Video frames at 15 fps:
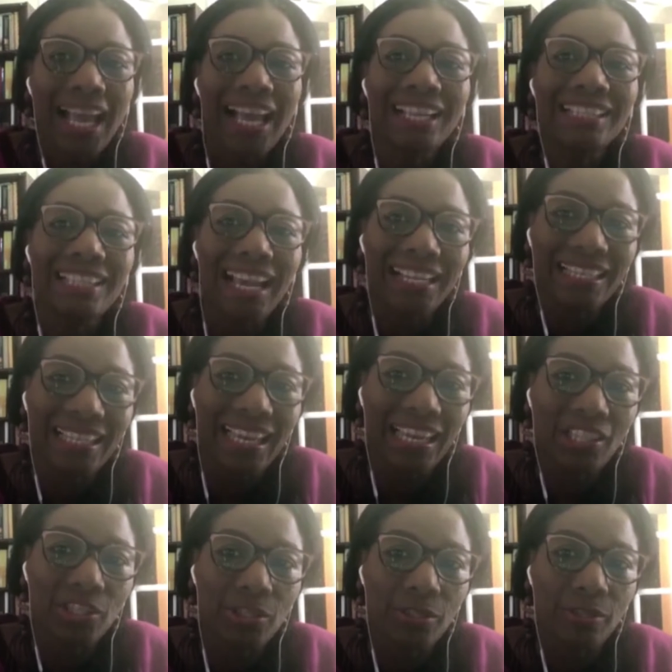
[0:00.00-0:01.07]
a
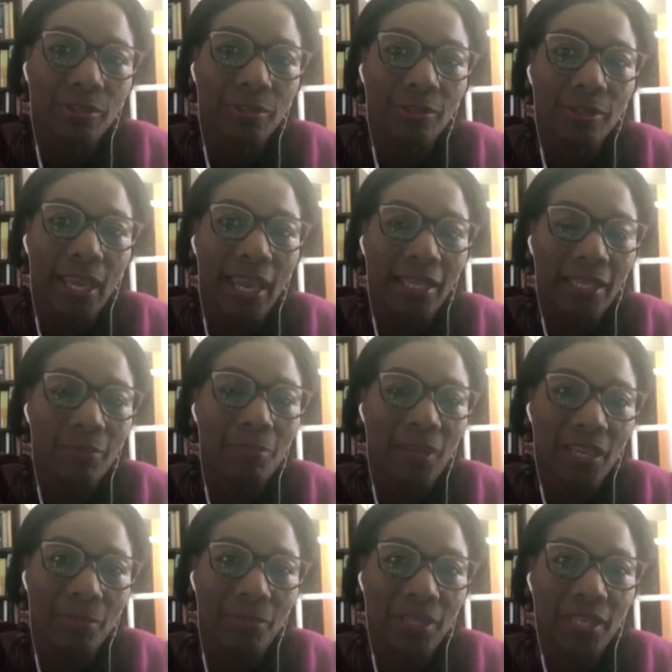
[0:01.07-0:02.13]
delegation headed
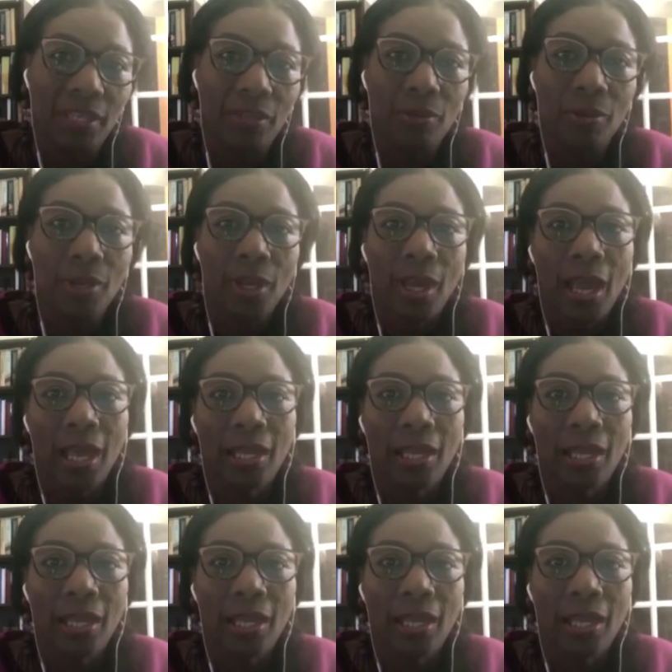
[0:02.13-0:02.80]
by me